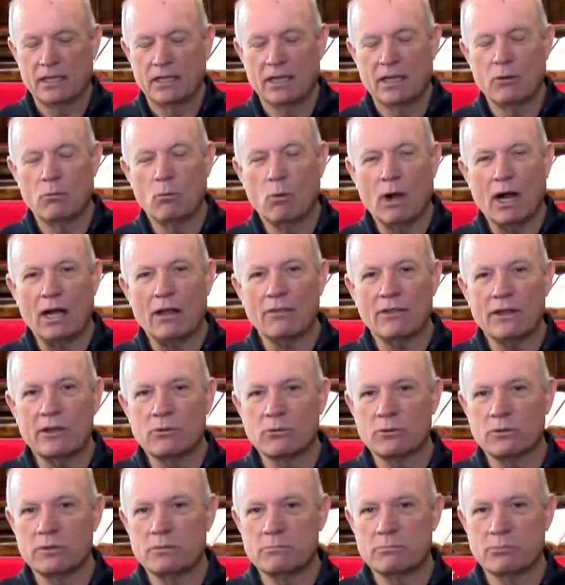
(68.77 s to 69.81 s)
And while they
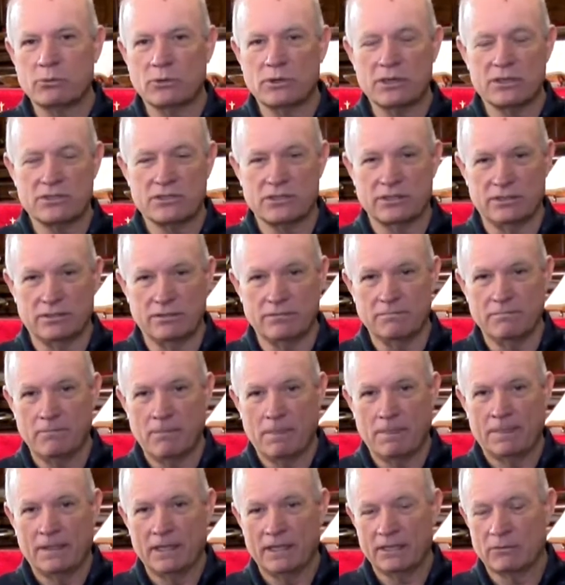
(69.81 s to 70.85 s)
were in
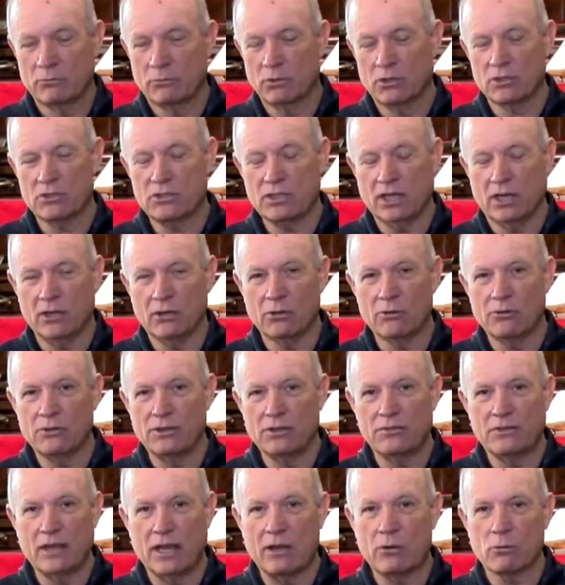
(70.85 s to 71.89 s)
prison, we're told
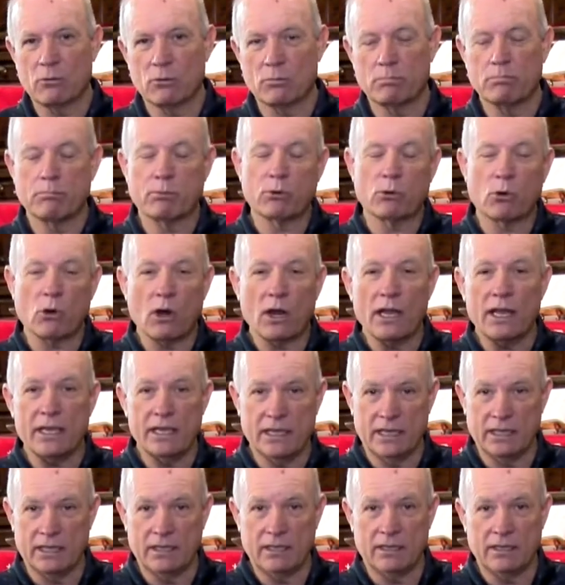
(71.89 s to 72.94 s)
that they were
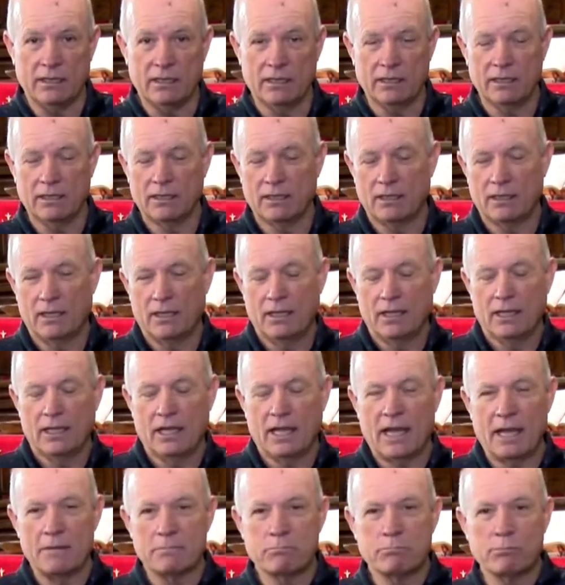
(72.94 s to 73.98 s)
praying
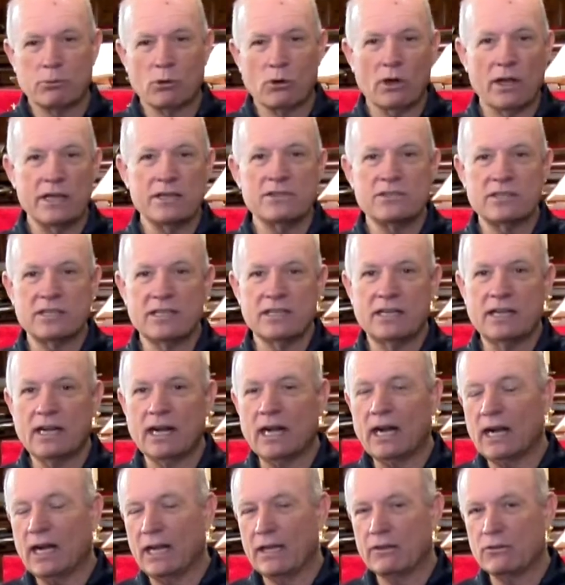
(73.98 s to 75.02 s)
and praising
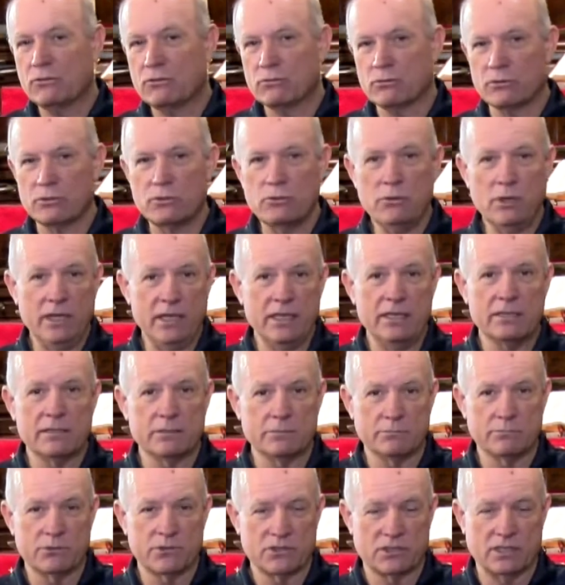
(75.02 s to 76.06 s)
God through
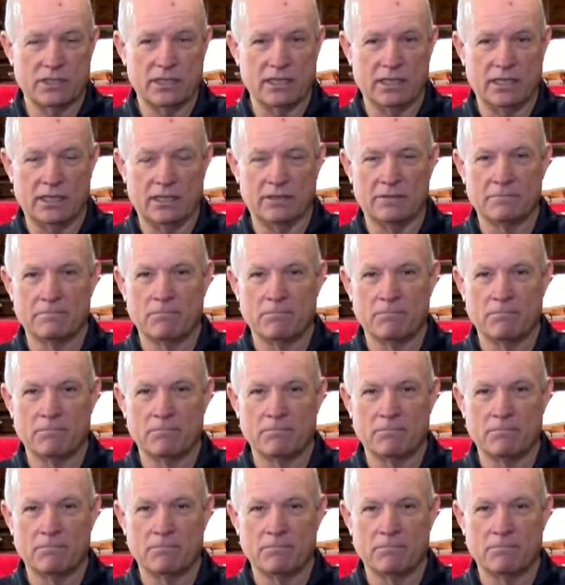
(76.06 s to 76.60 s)
hymn singing.